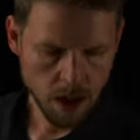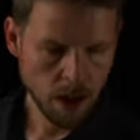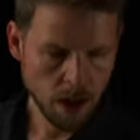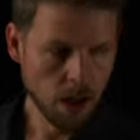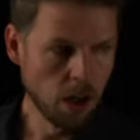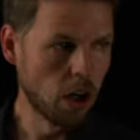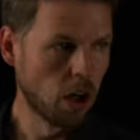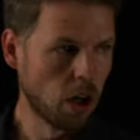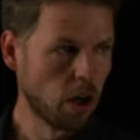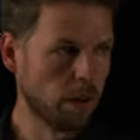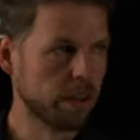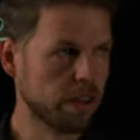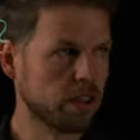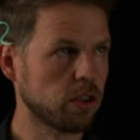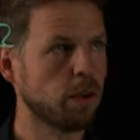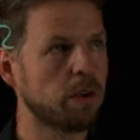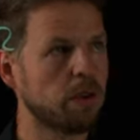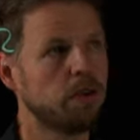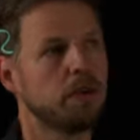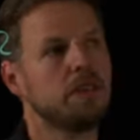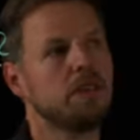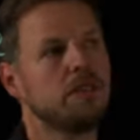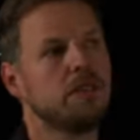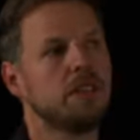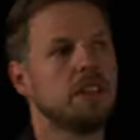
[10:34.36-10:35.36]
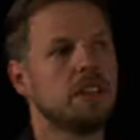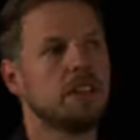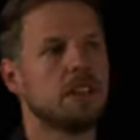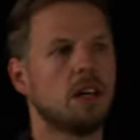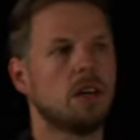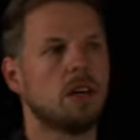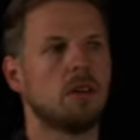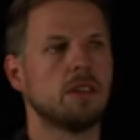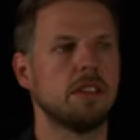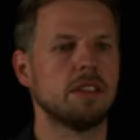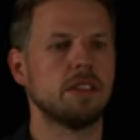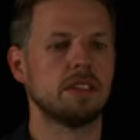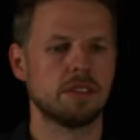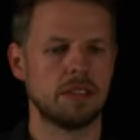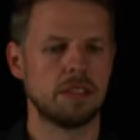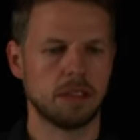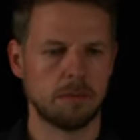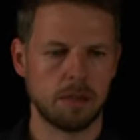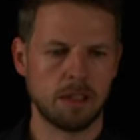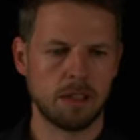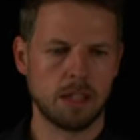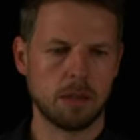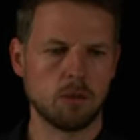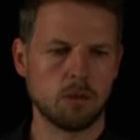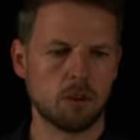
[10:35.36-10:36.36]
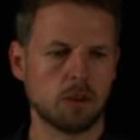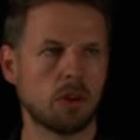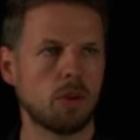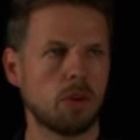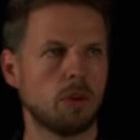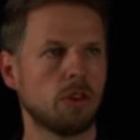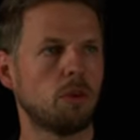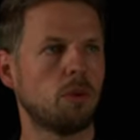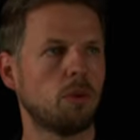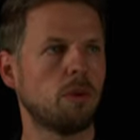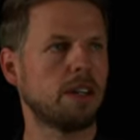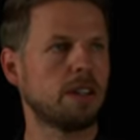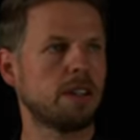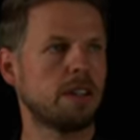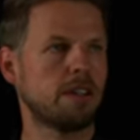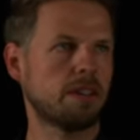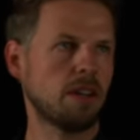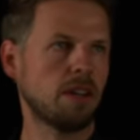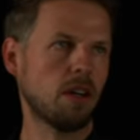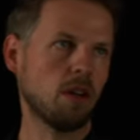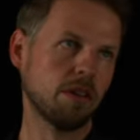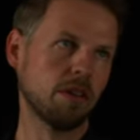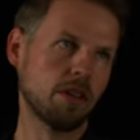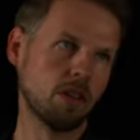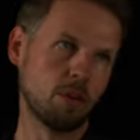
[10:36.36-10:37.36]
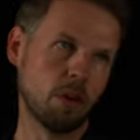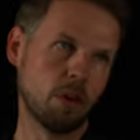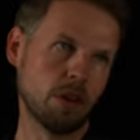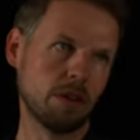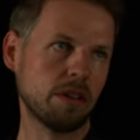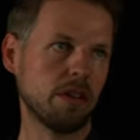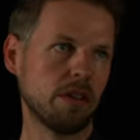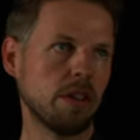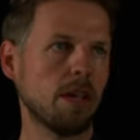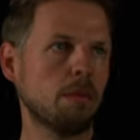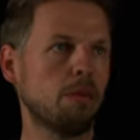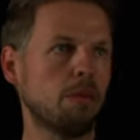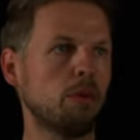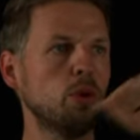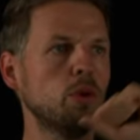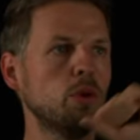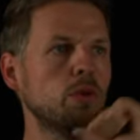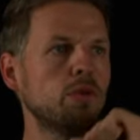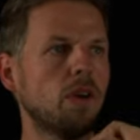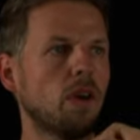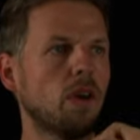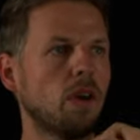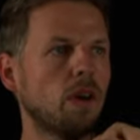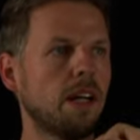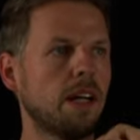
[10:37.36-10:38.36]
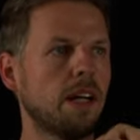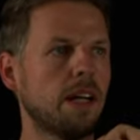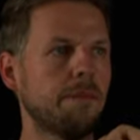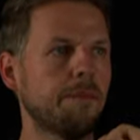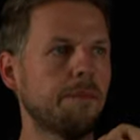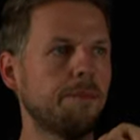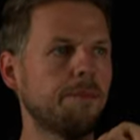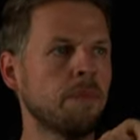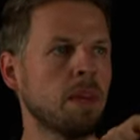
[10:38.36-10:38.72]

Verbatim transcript: All right, so what we have seen now is, but I'm not going to write this down, this was the improved Euler.